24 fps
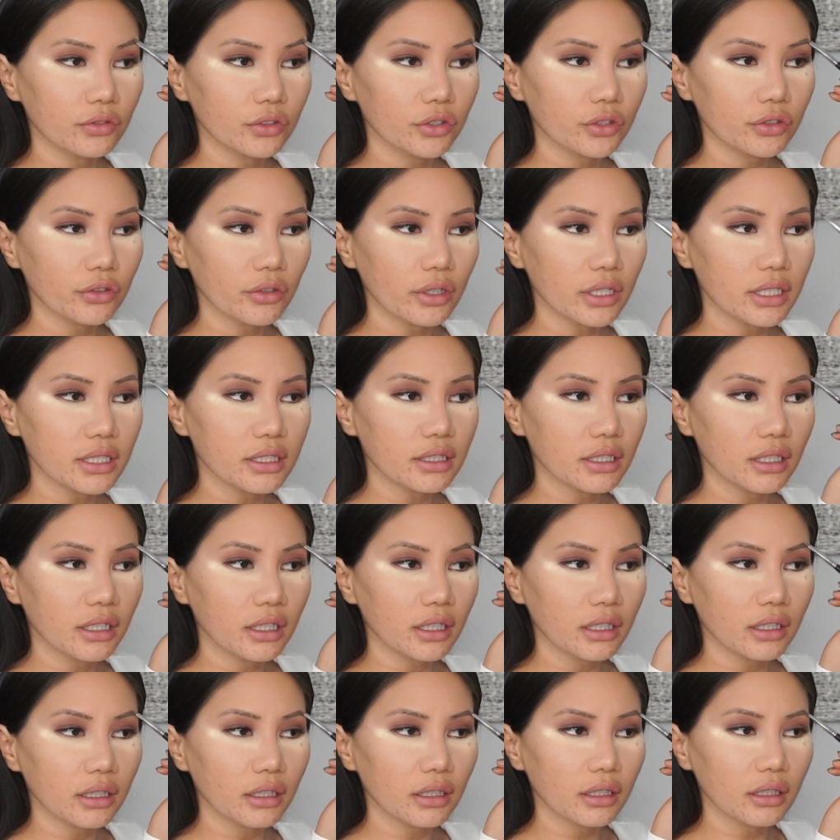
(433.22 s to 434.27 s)

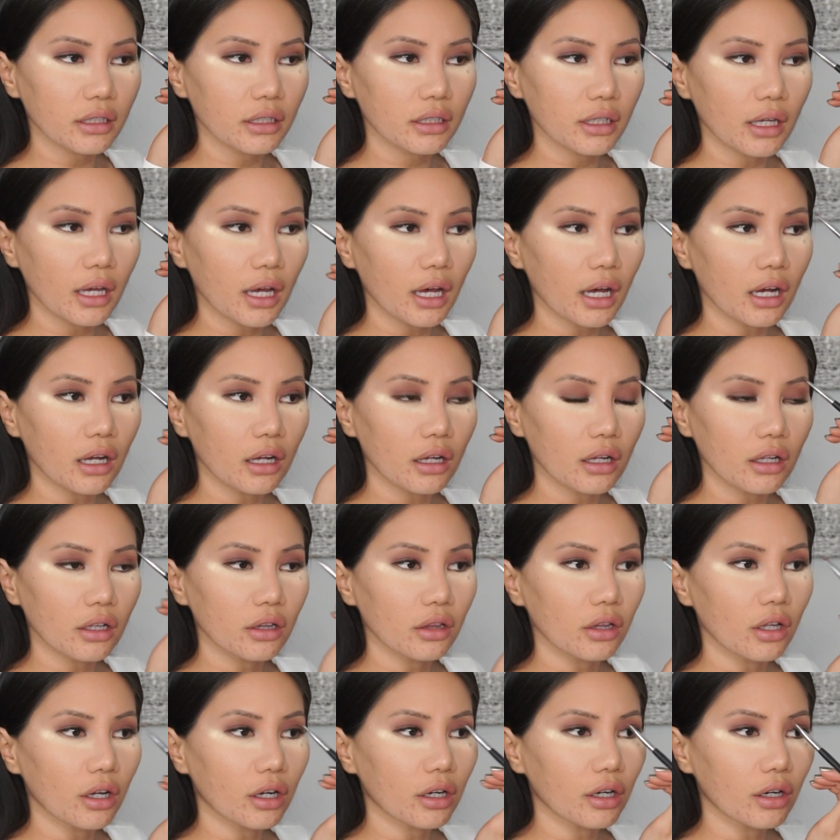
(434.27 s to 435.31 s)
Tracing
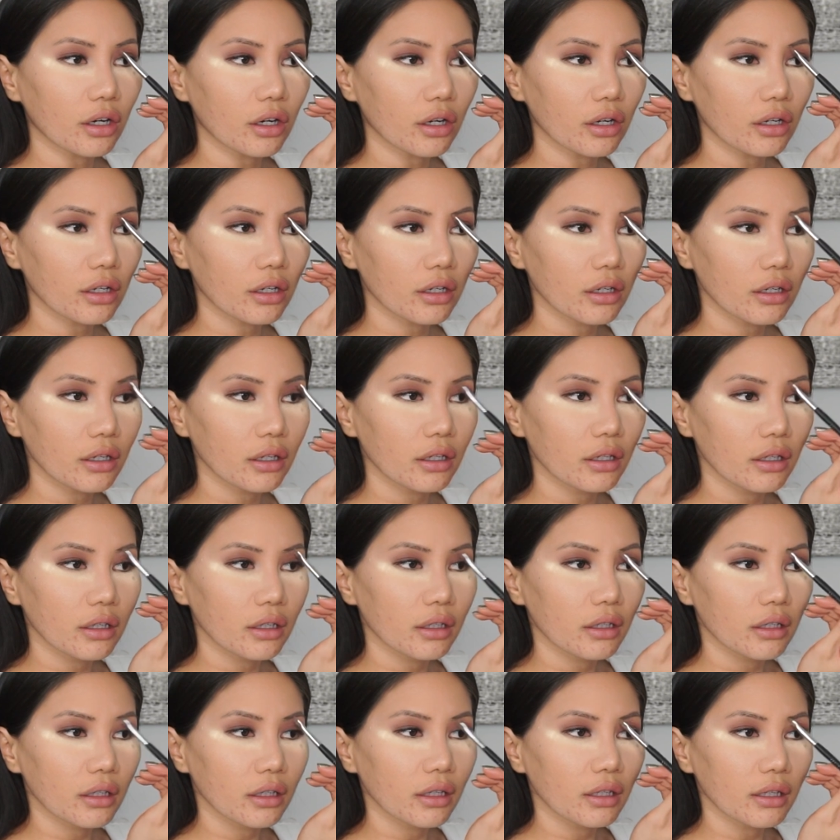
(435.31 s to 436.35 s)
along
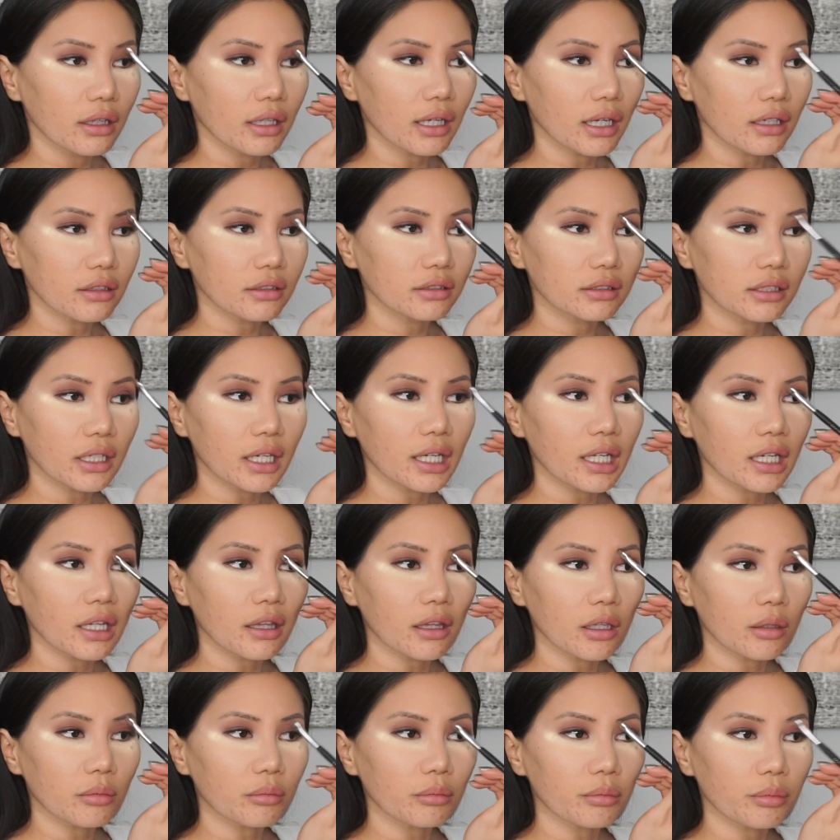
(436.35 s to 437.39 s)
the outside
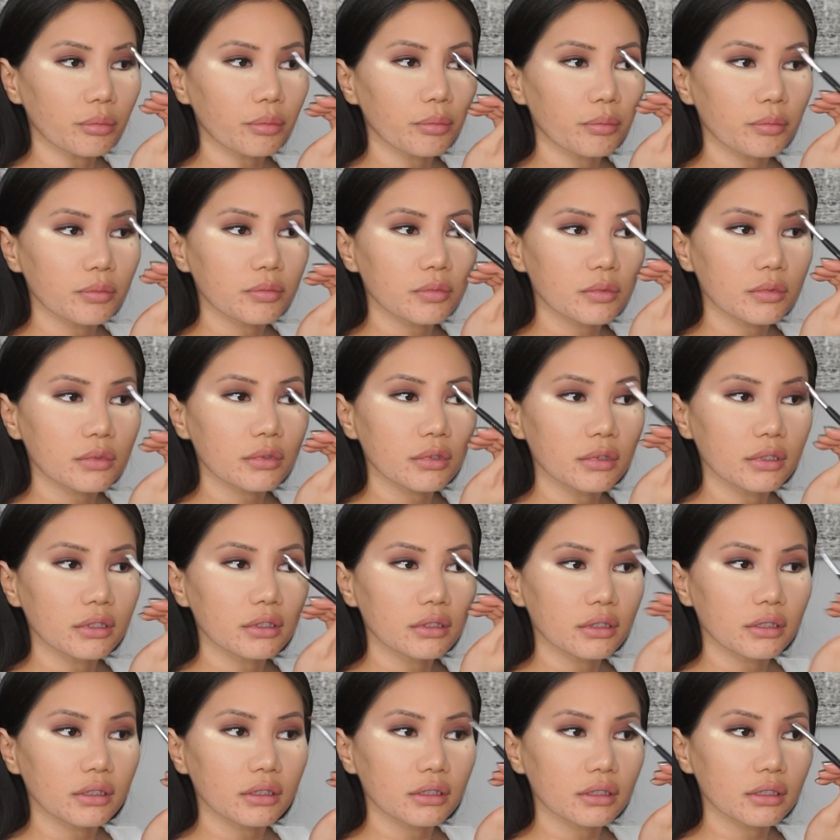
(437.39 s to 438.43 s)
and then
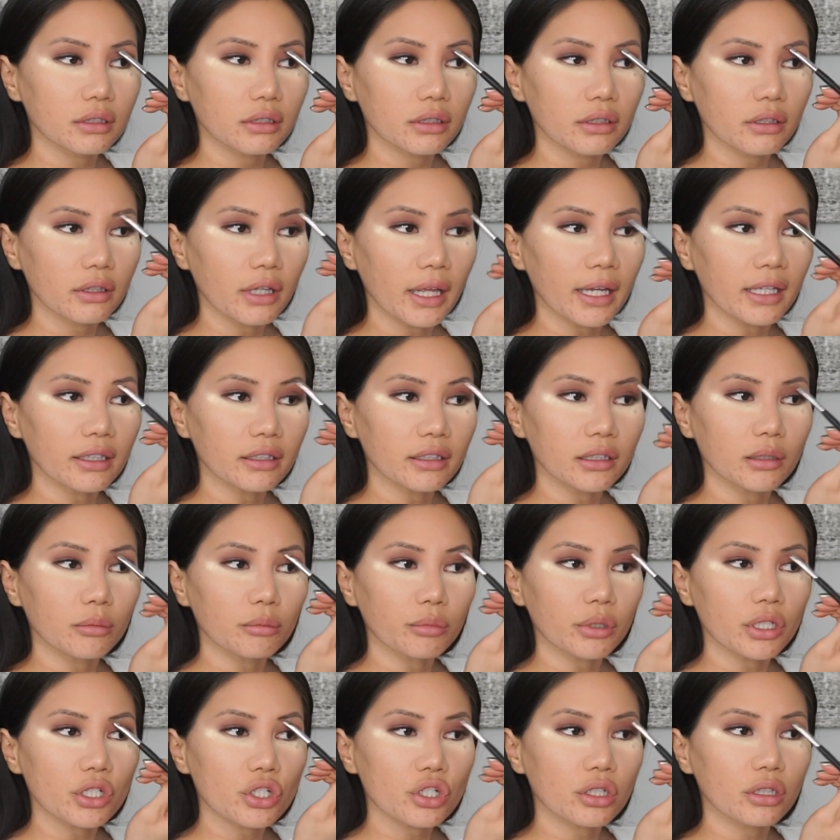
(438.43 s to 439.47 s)
lightly
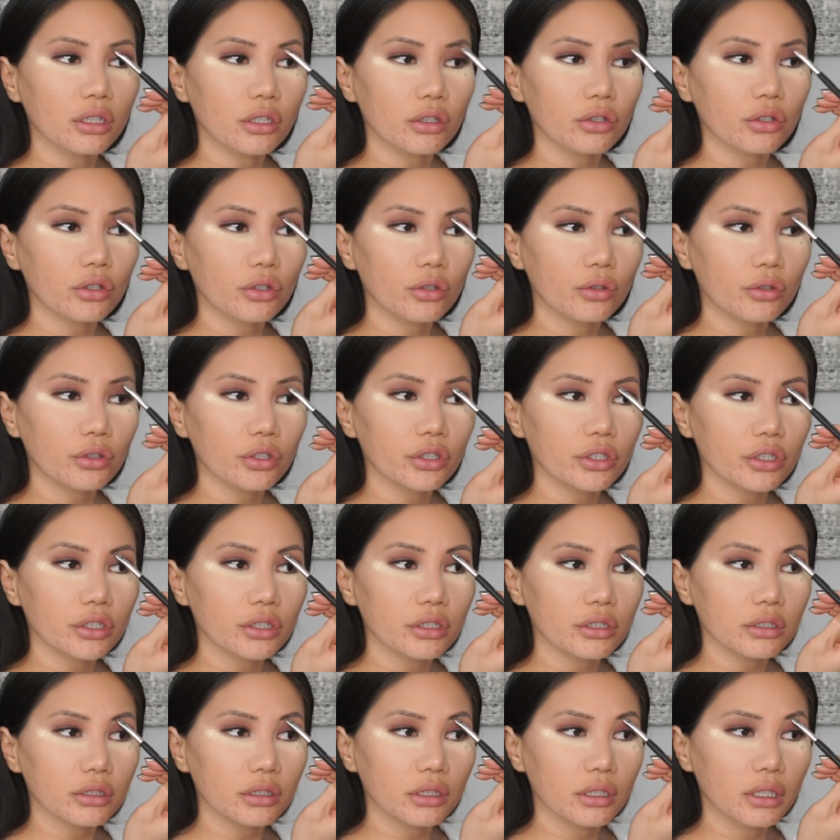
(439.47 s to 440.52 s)
brushing the inner
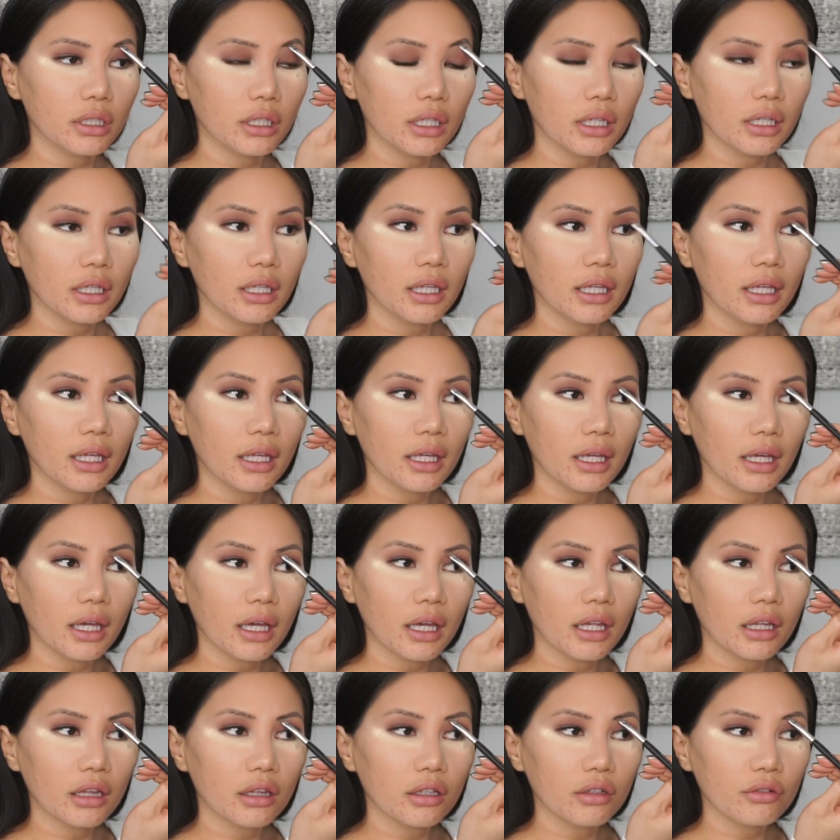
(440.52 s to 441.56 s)
corners,
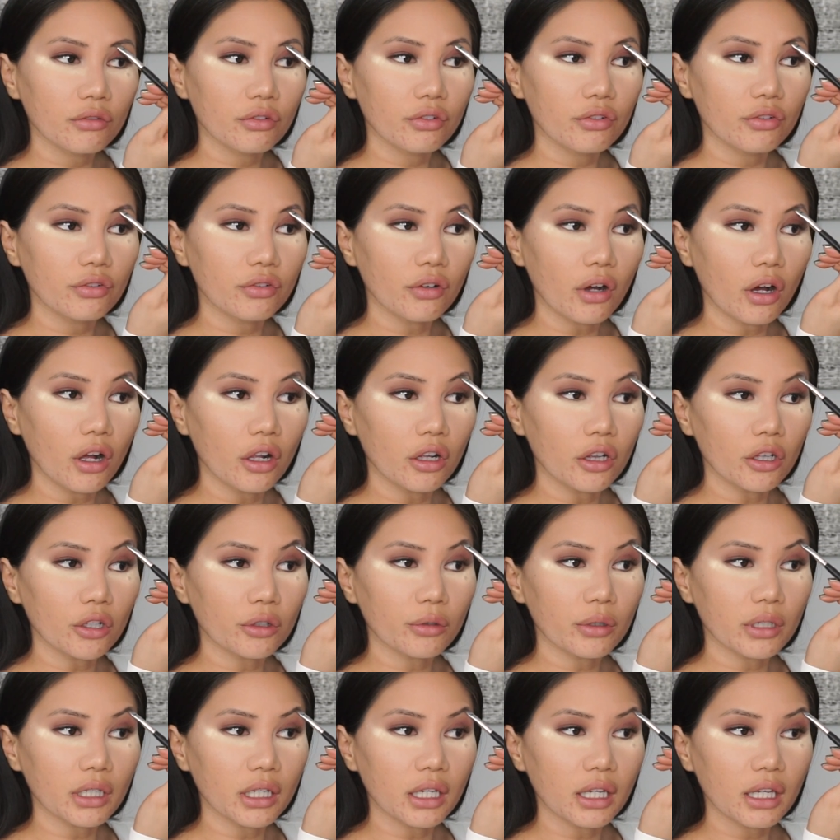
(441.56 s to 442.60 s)
and then
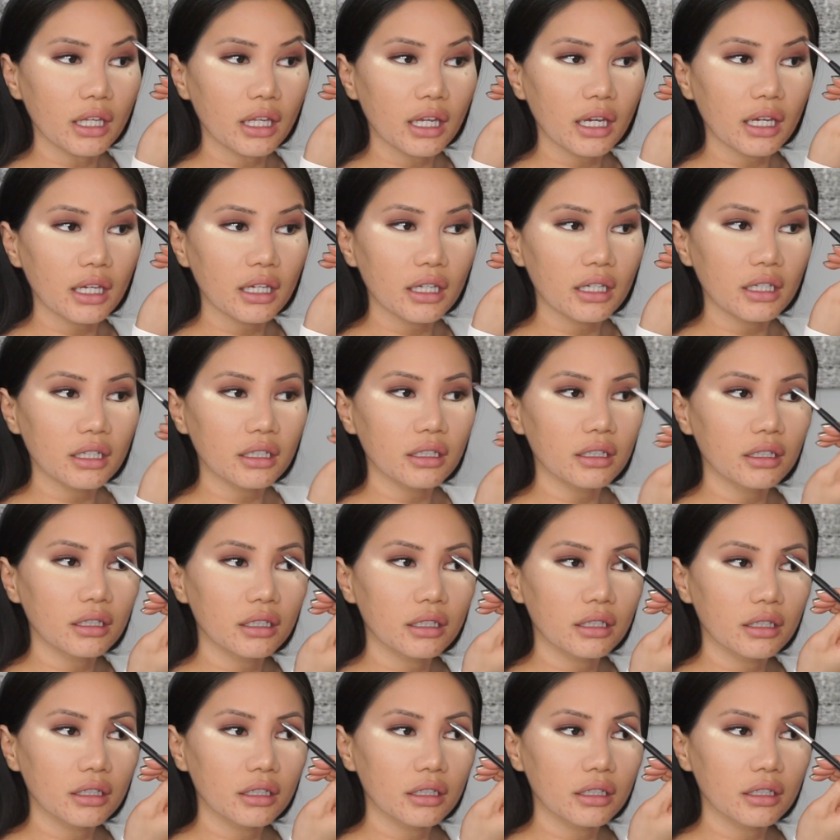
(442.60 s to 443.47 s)
following again